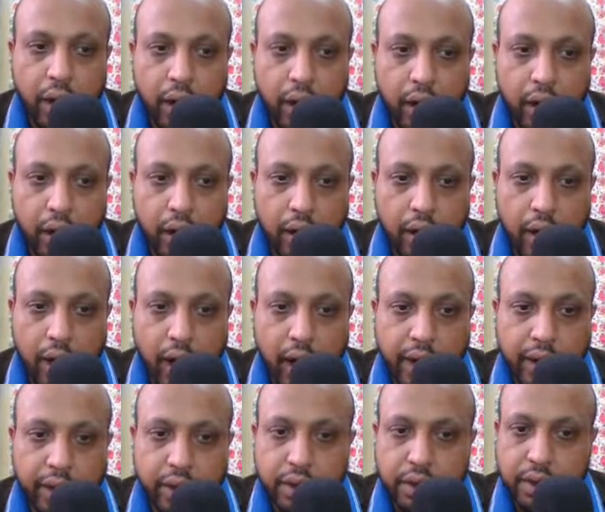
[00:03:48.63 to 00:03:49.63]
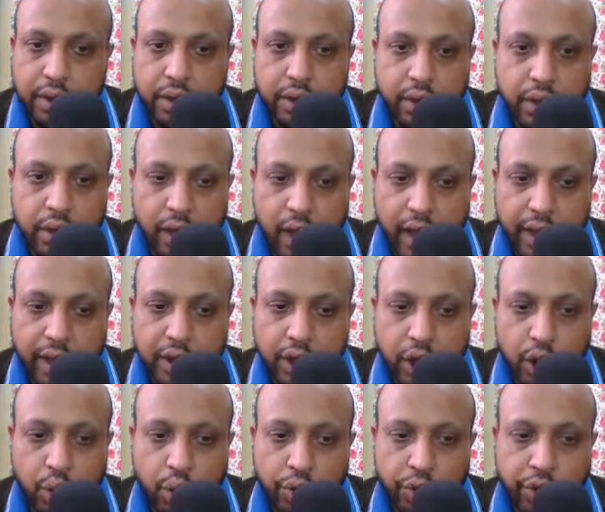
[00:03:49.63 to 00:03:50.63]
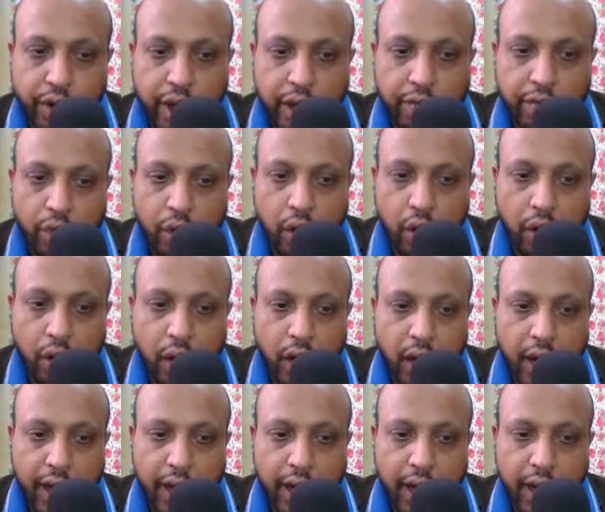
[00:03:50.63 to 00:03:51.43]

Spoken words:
and this is like the uterine wall,